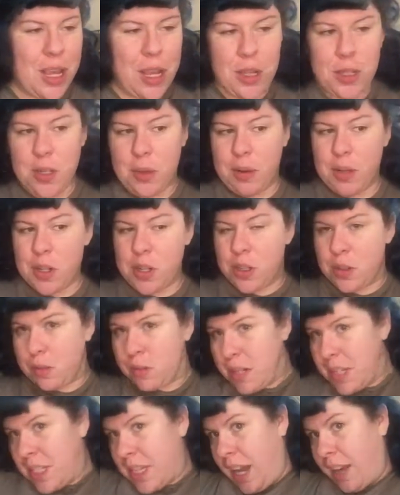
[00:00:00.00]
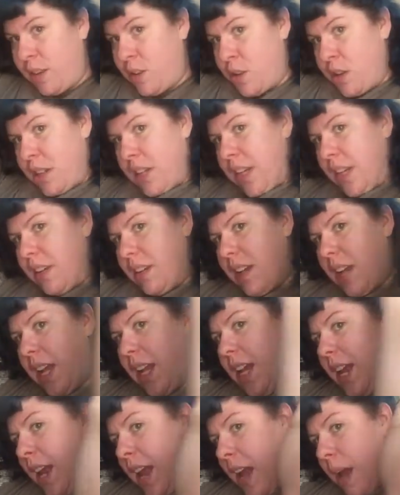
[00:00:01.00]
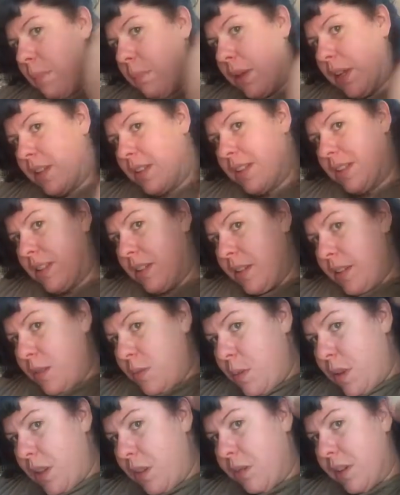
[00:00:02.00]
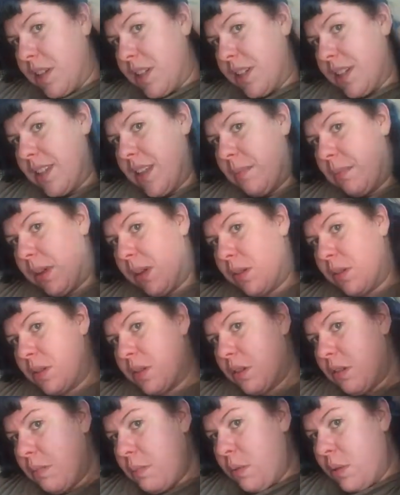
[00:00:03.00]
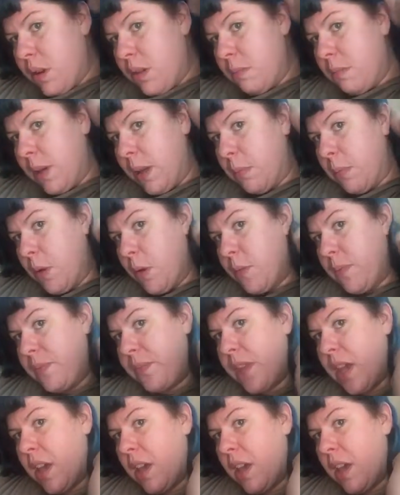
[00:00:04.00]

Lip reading: So I just resectioned it. It happens. This is one of the reasons that mirrors are important, people.